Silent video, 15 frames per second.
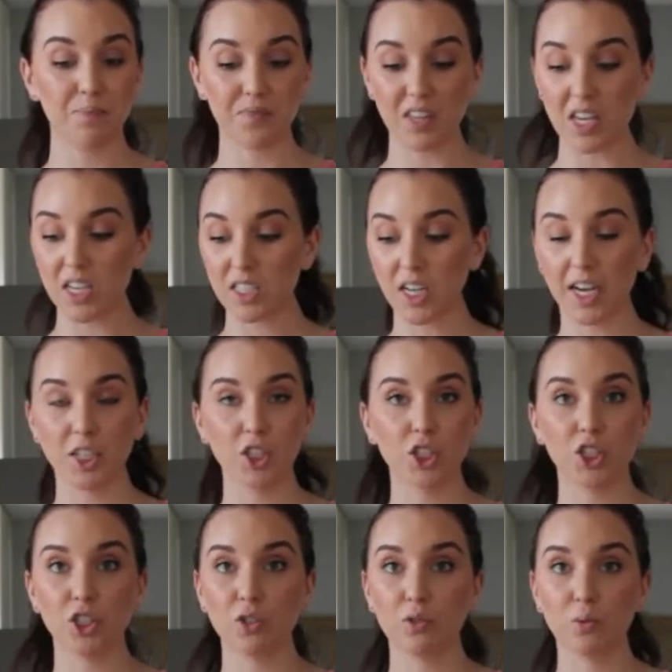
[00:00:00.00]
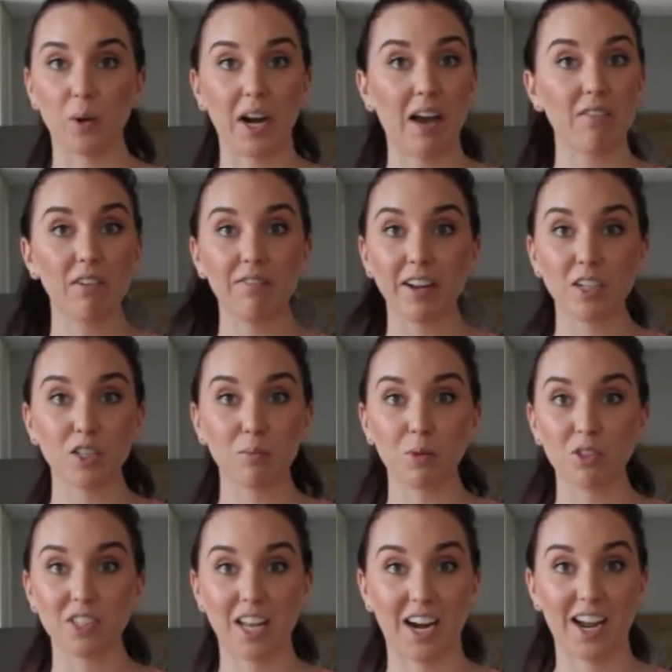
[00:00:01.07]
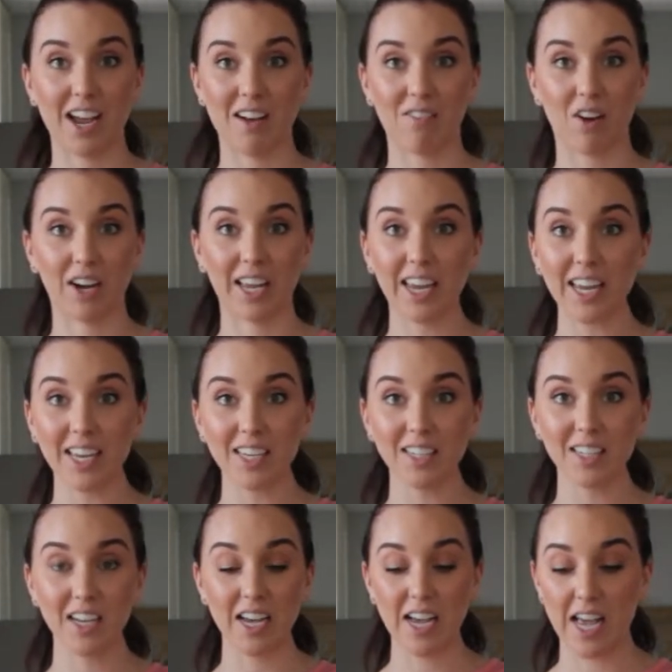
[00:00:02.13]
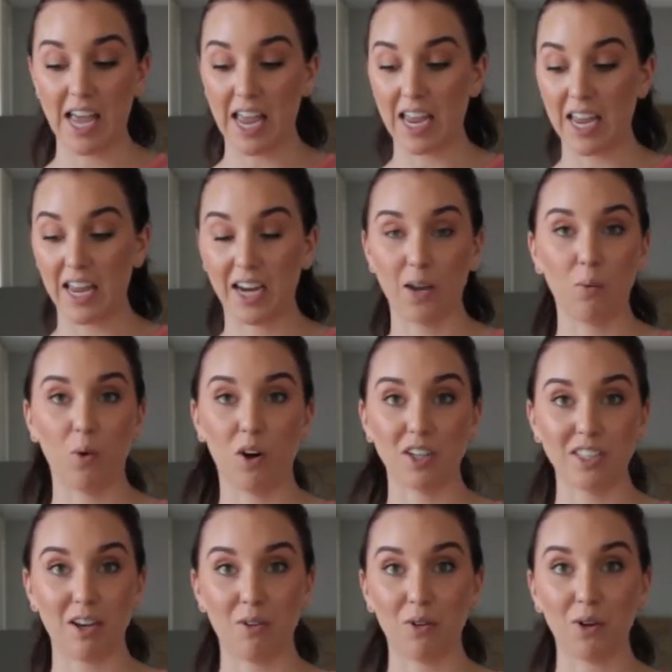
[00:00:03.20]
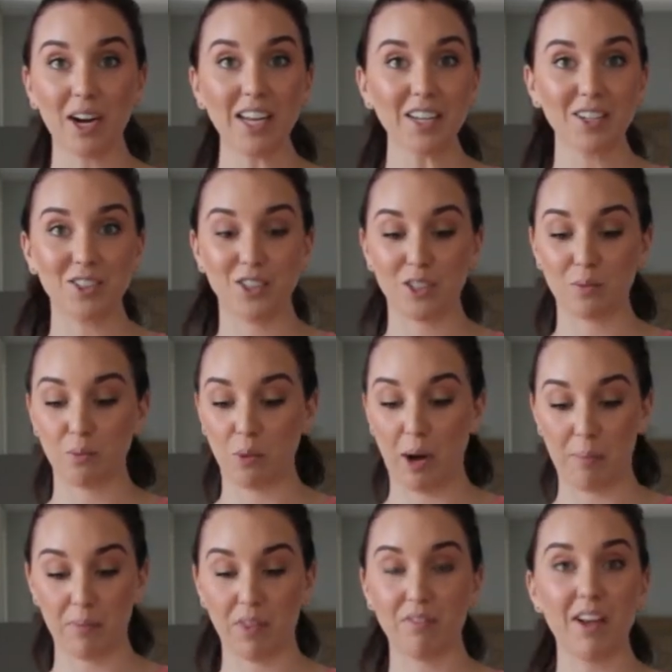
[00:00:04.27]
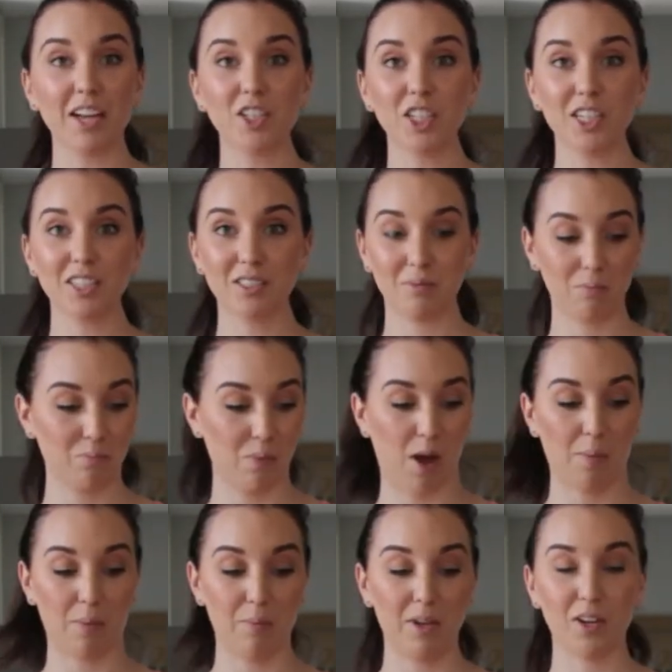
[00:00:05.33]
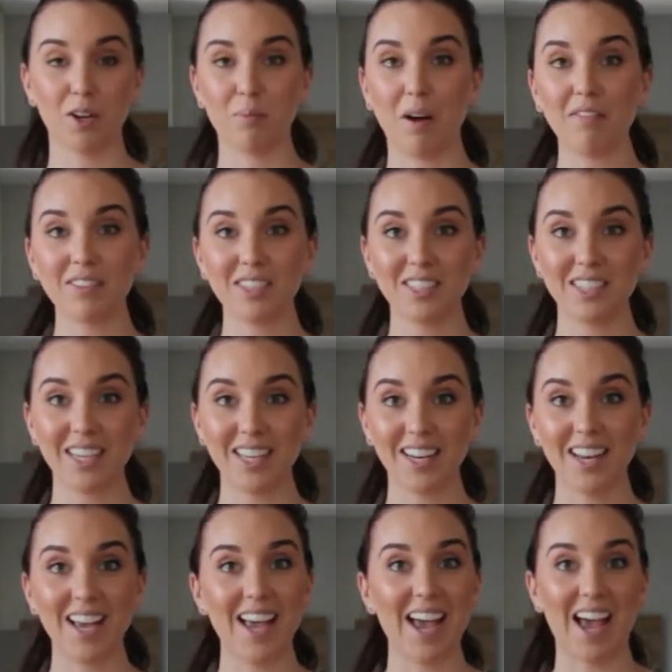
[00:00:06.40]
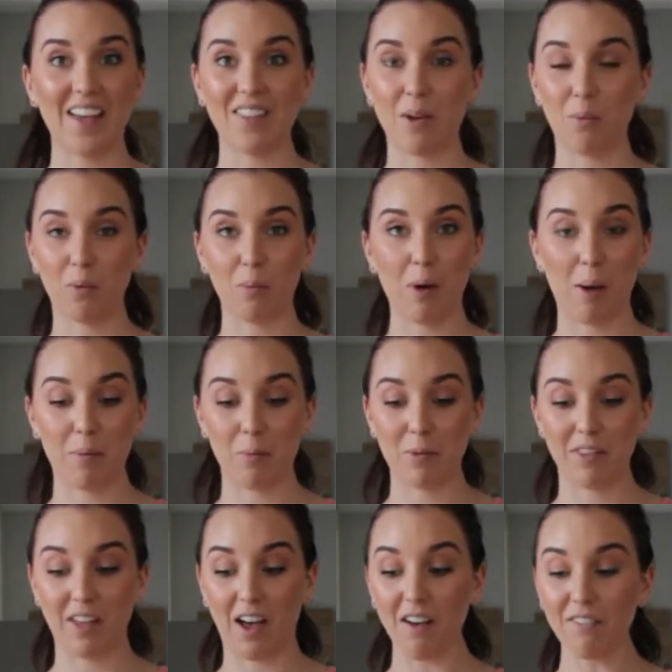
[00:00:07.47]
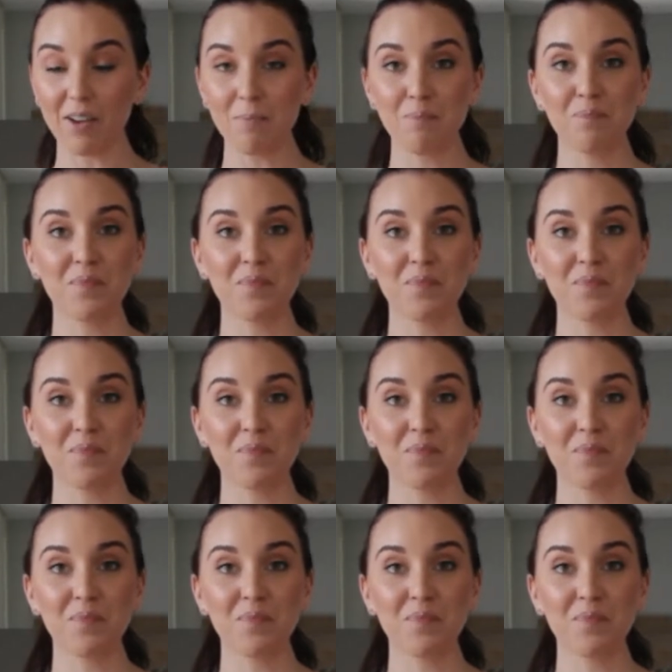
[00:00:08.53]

These I just use whatever vegetables that I have on hand, and it works out great. You just prep the veggies, pop them in your muffin tin, and then we'll pop them in the oven.